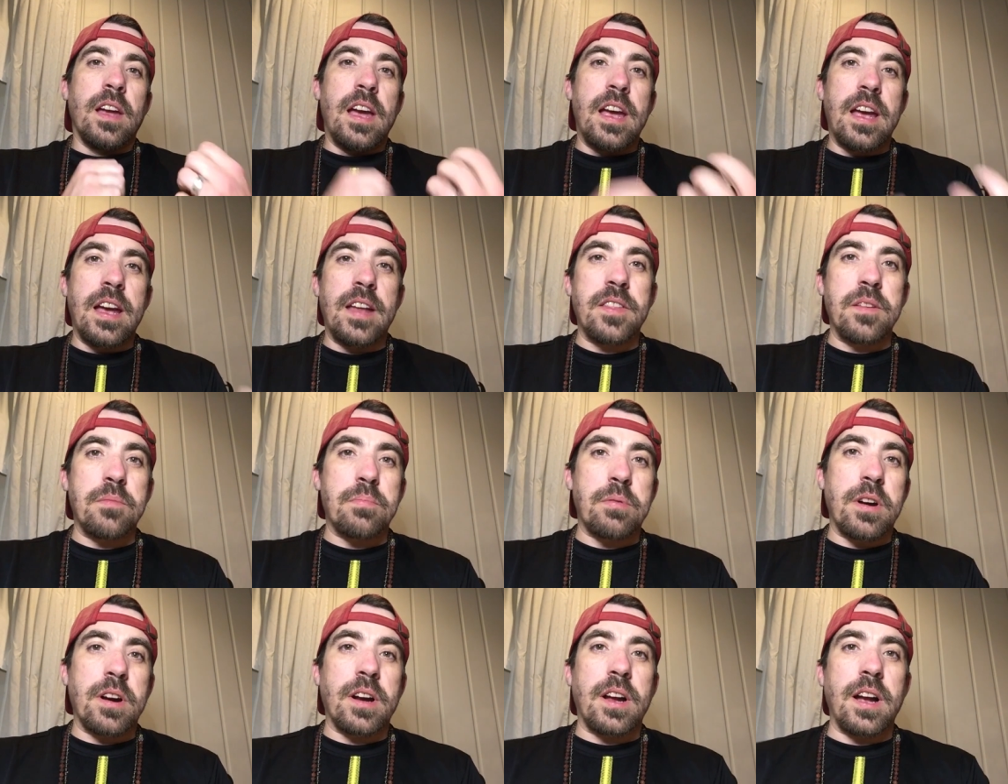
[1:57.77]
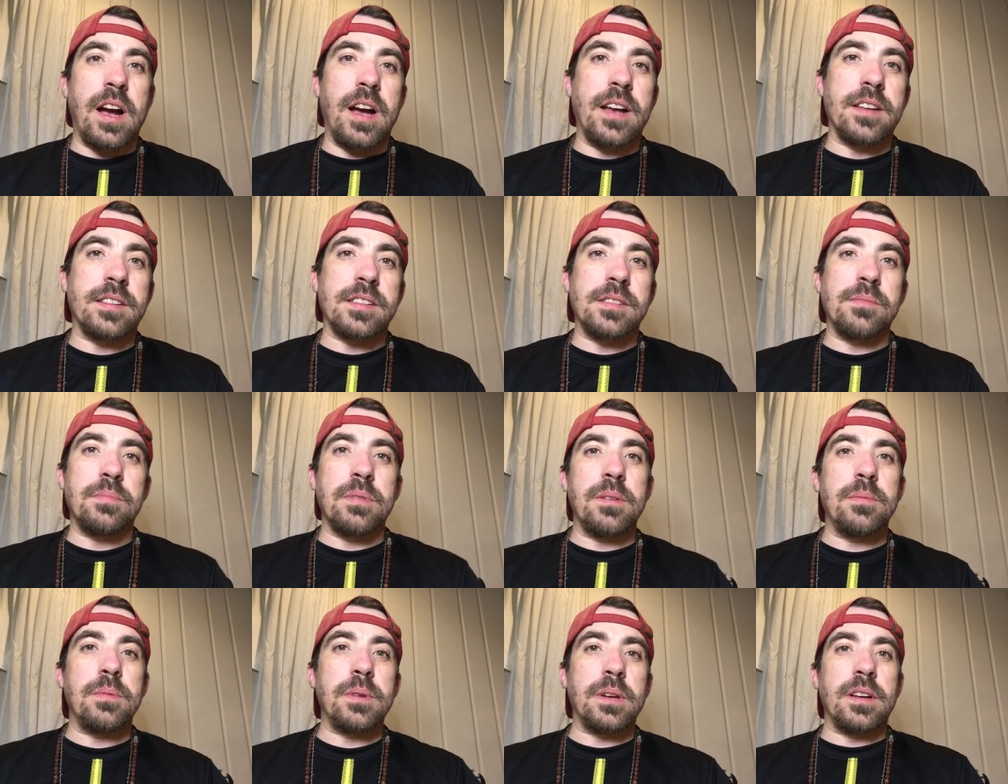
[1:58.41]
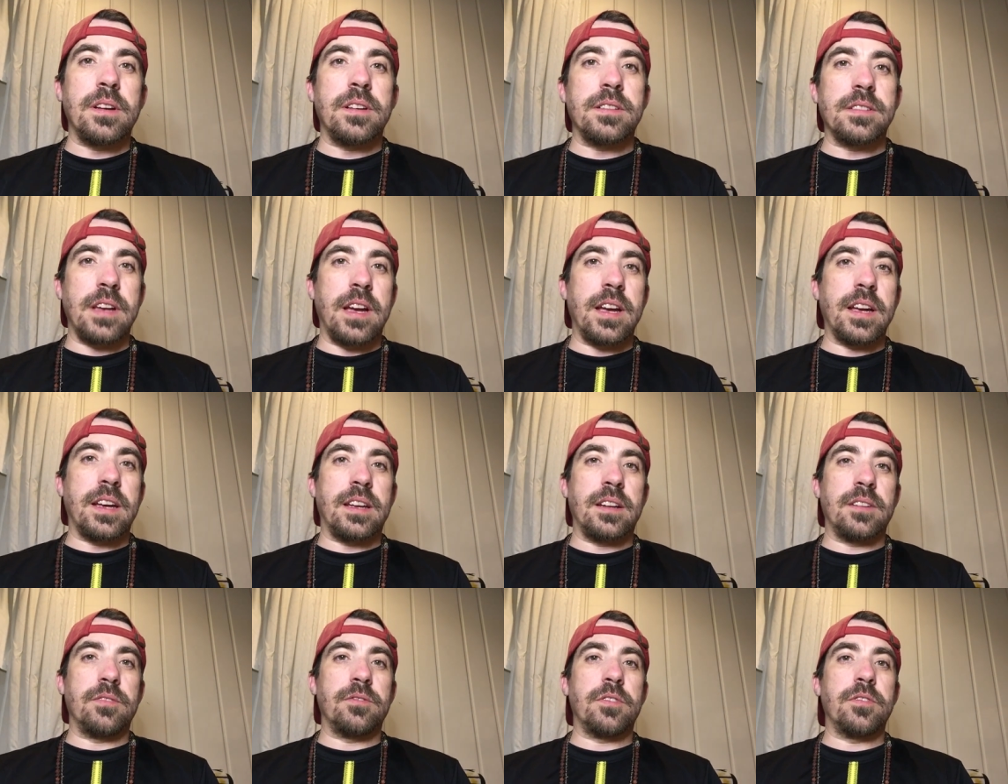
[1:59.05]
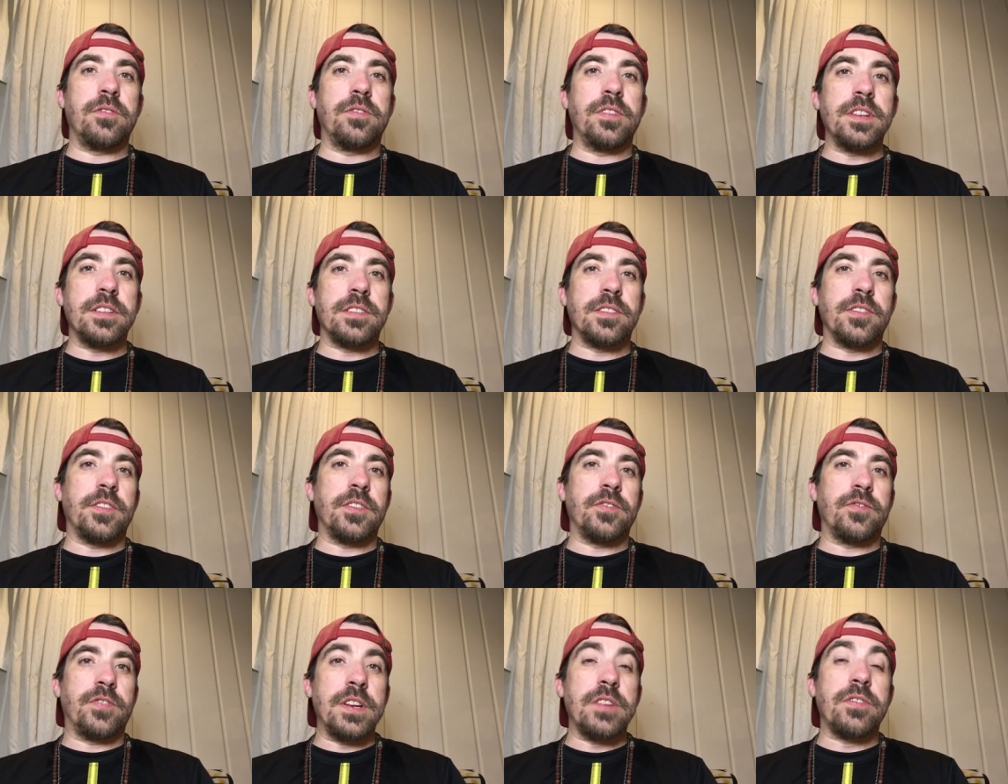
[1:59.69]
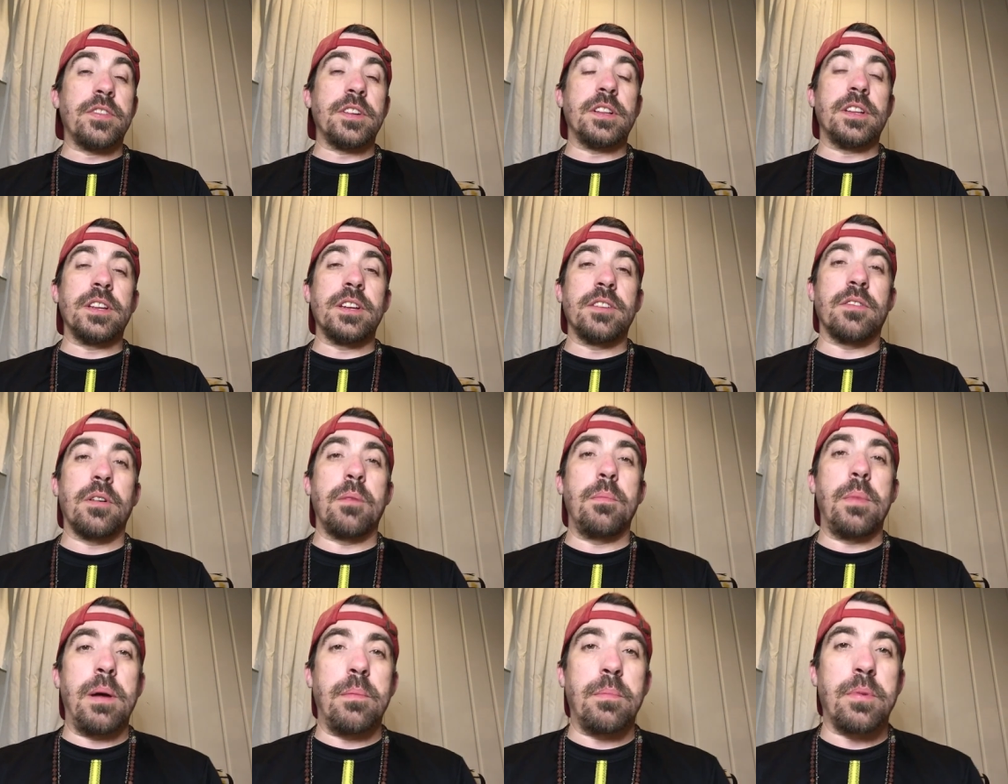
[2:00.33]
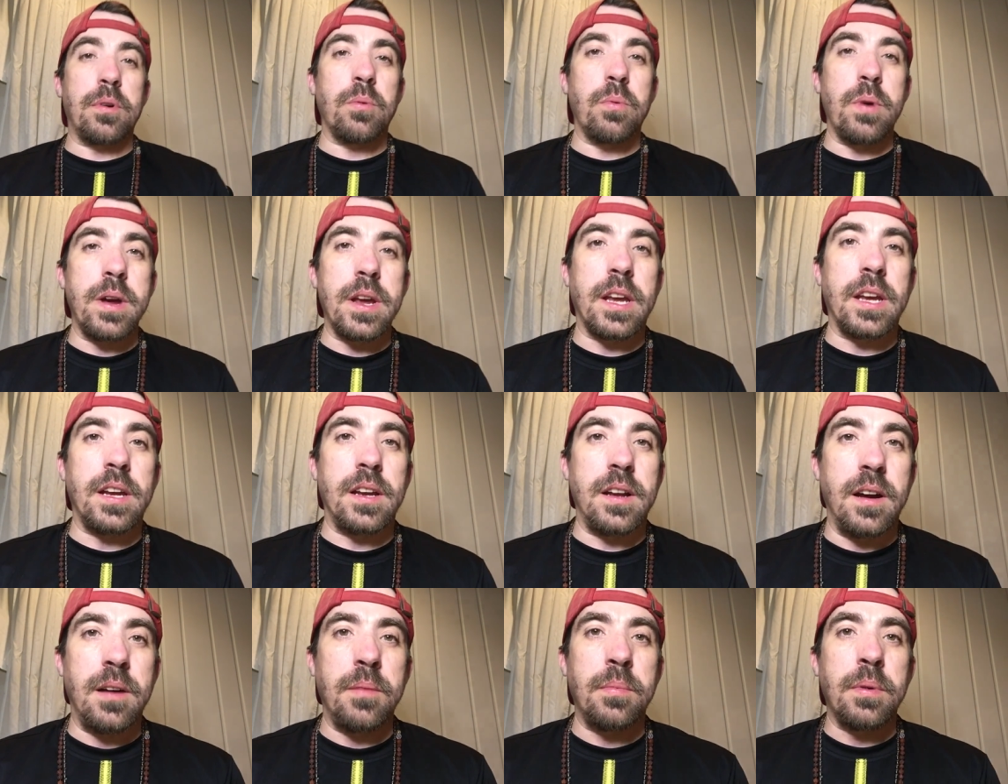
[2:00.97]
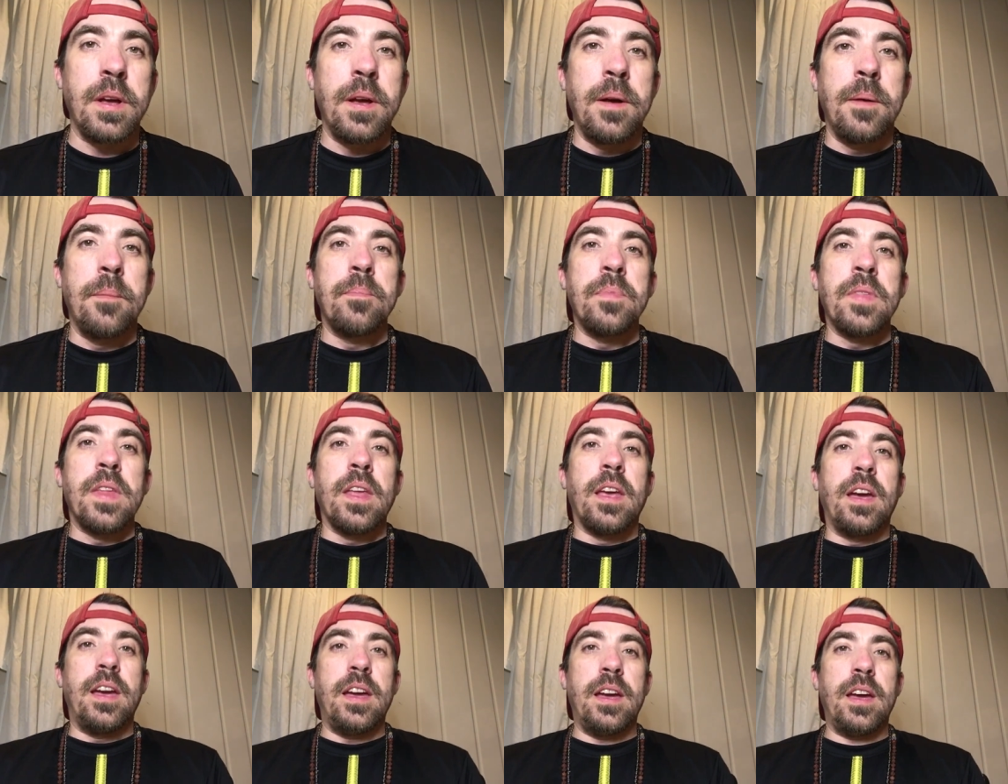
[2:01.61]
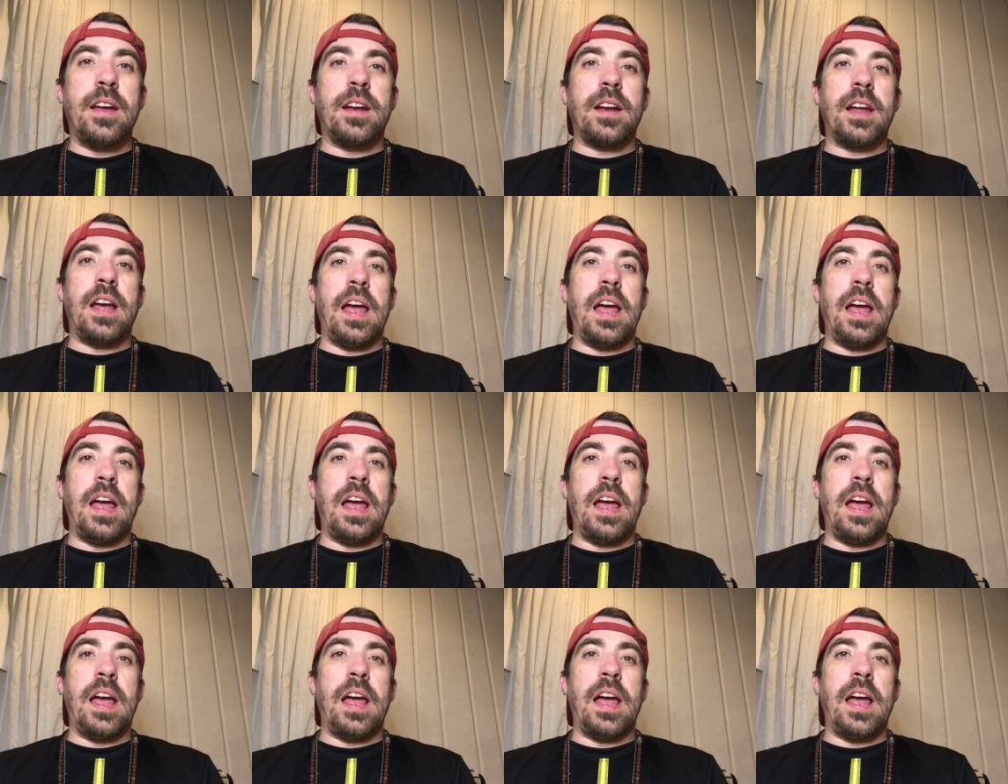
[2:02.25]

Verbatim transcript: and the bronchoscopy, because I can vividly remember waking up and